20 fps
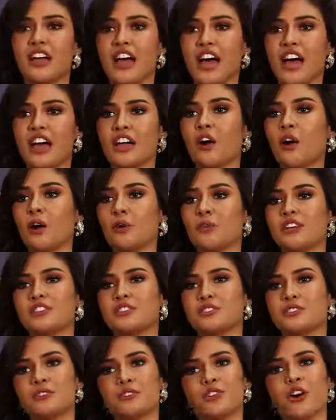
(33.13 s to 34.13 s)
I
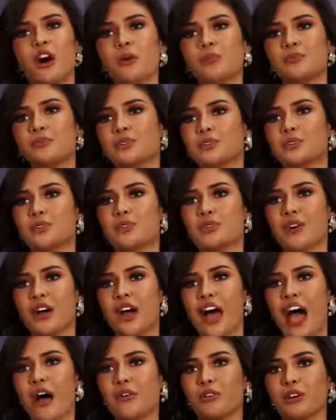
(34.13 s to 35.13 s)
always look up to
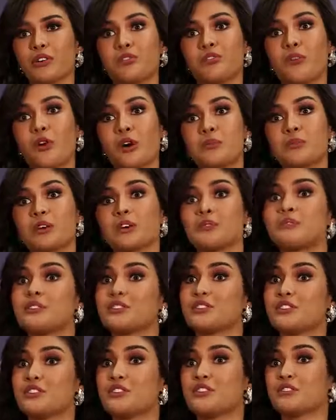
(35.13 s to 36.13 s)
our former
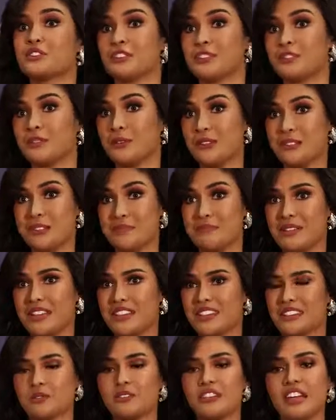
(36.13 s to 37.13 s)
Miss Universe Philippines.